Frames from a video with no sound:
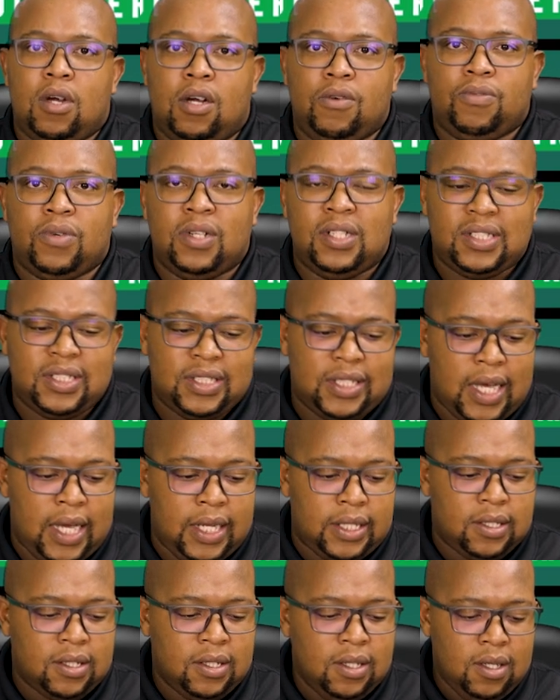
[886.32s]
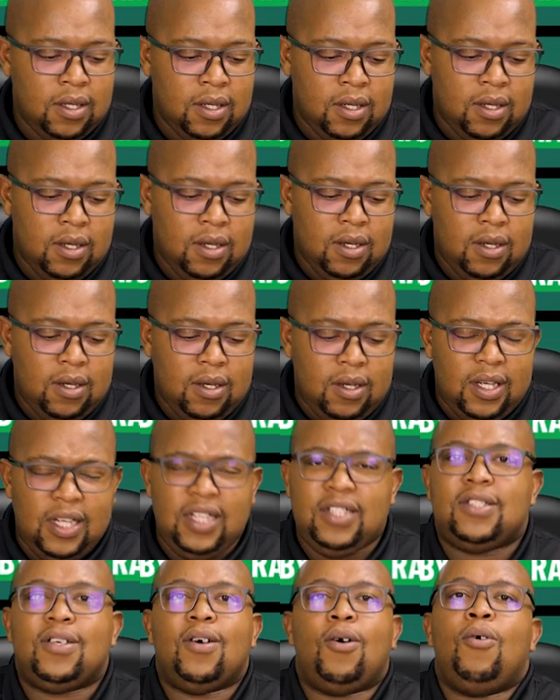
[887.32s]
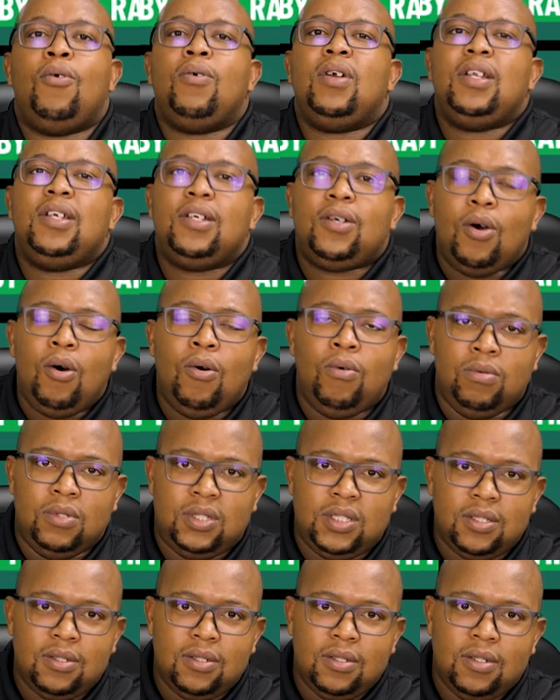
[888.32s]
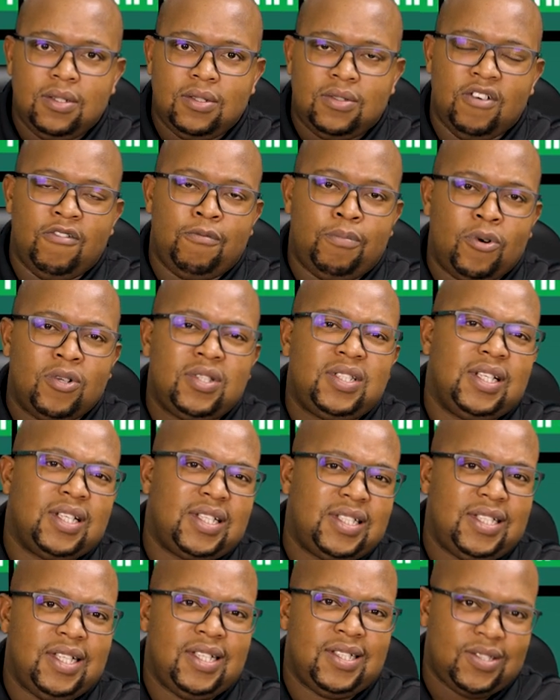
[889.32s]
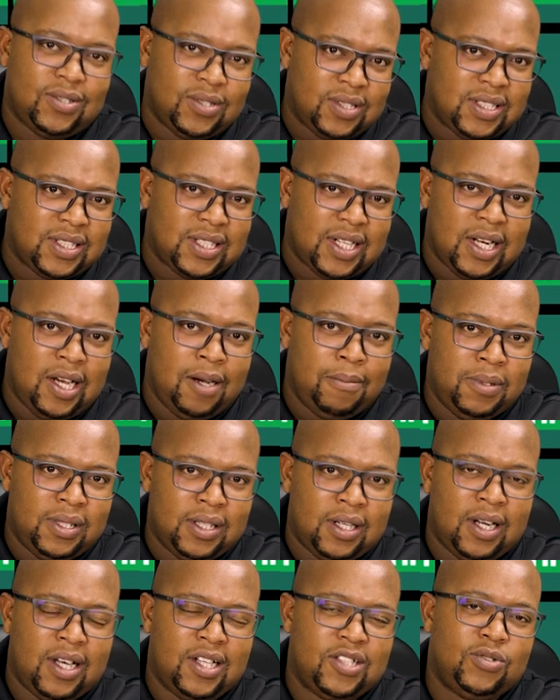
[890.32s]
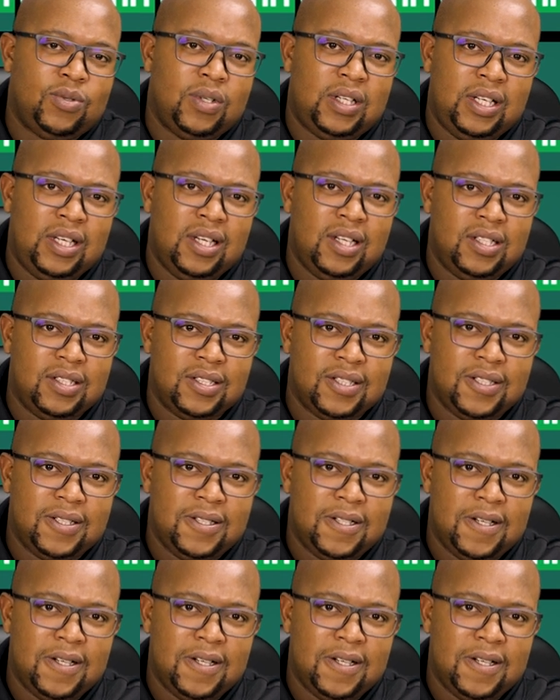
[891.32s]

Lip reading: conference, is that he's the only coach to have brought success to this club in the last 20 years.